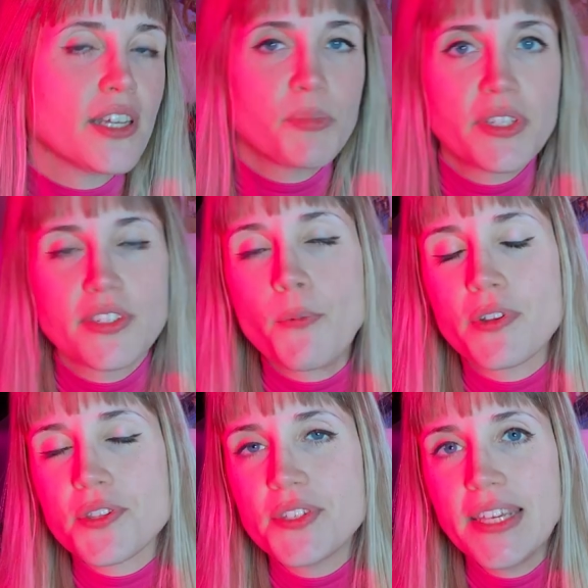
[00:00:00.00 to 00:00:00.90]
there'll be
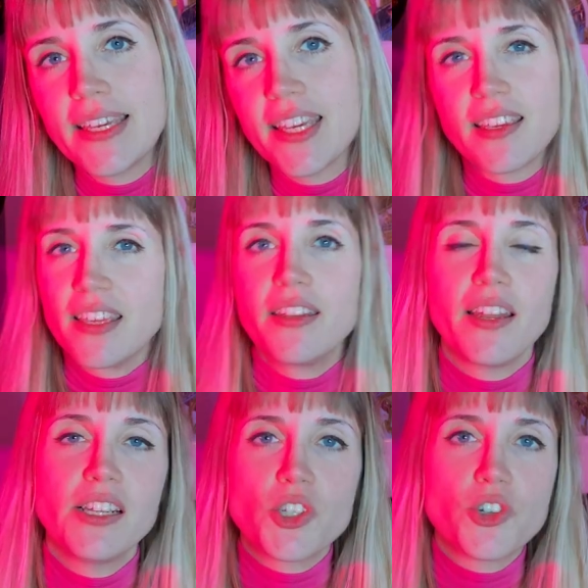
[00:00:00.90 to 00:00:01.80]
someone singing in an
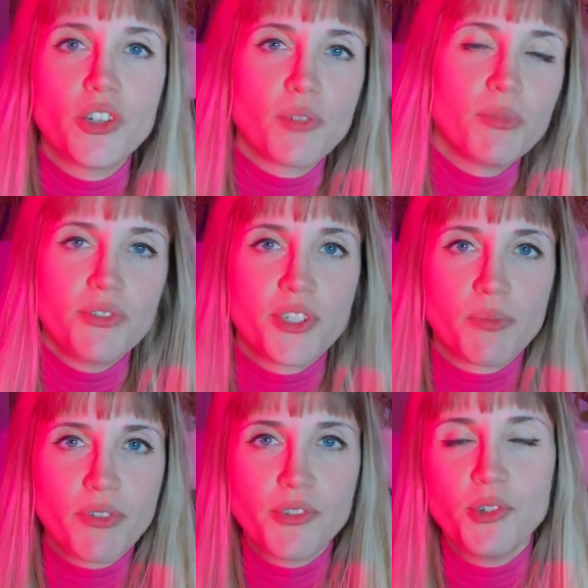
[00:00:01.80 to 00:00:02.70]
electronic music
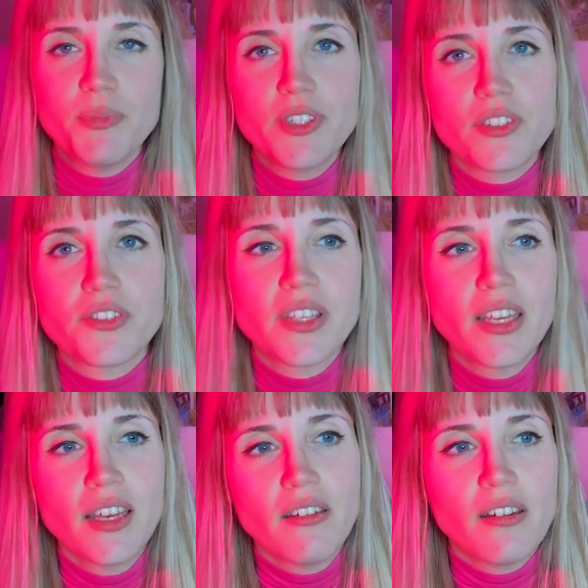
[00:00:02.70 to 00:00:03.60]
performance,
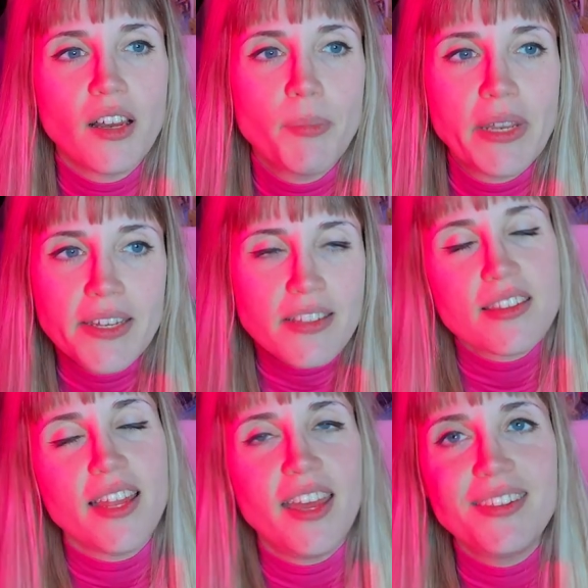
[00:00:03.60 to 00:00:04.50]
uh, but it
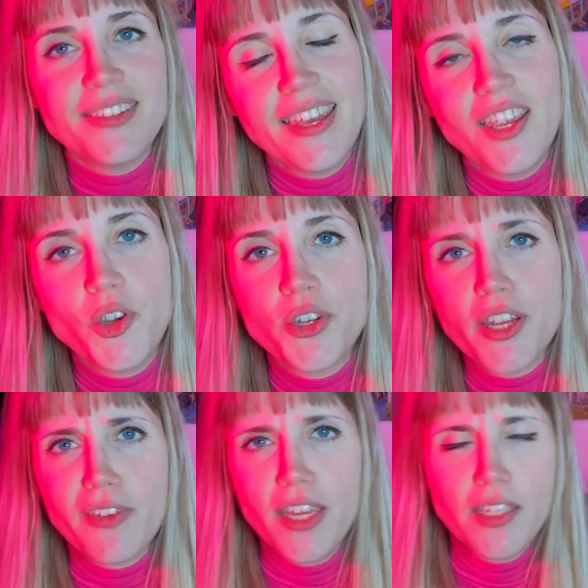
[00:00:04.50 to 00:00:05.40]
doesn't end there. You could
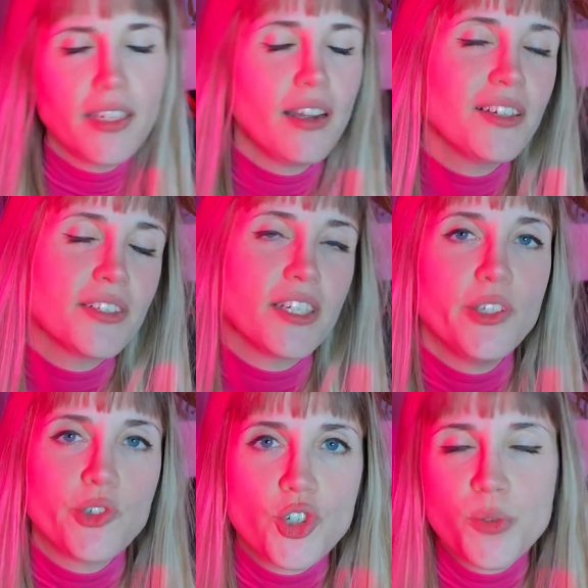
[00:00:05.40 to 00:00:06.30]
have any other
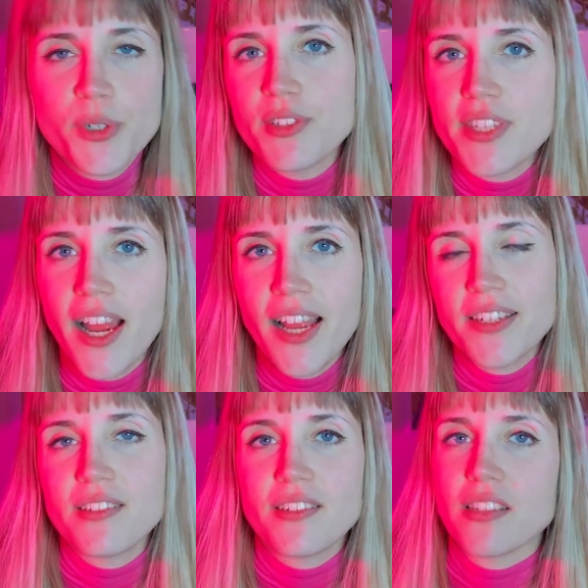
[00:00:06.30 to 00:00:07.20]
instrument
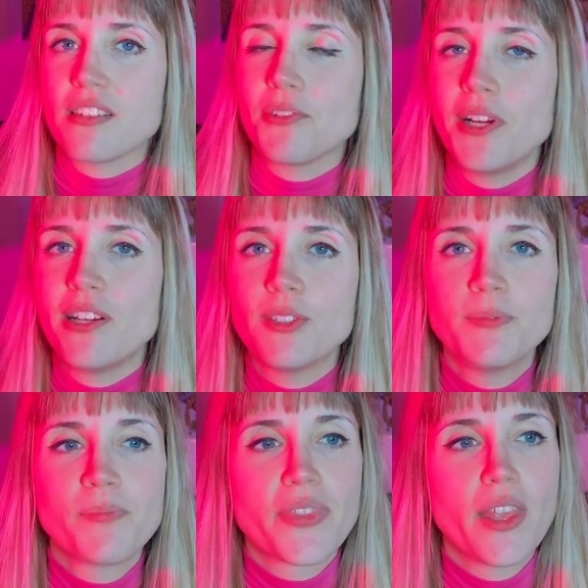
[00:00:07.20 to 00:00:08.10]
added as
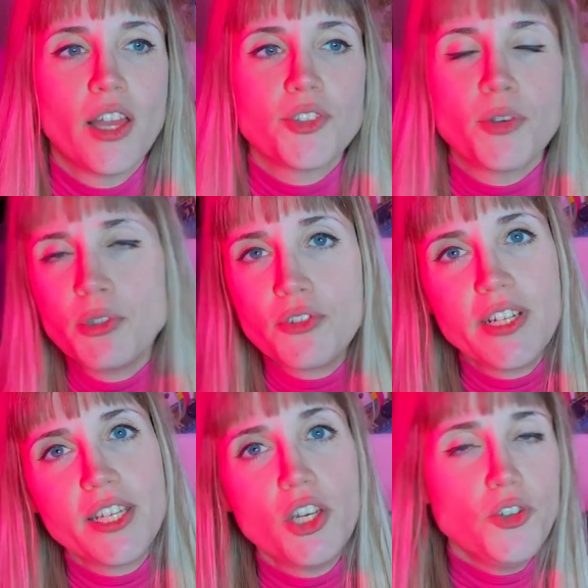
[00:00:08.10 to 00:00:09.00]
well. So what's
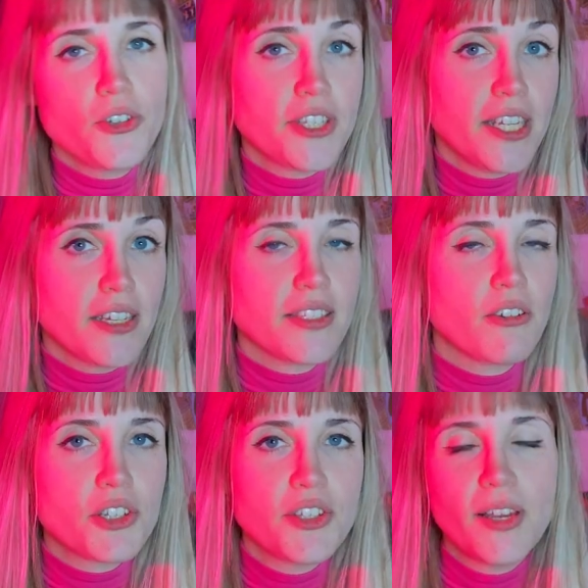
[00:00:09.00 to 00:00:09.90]
really interesting is there are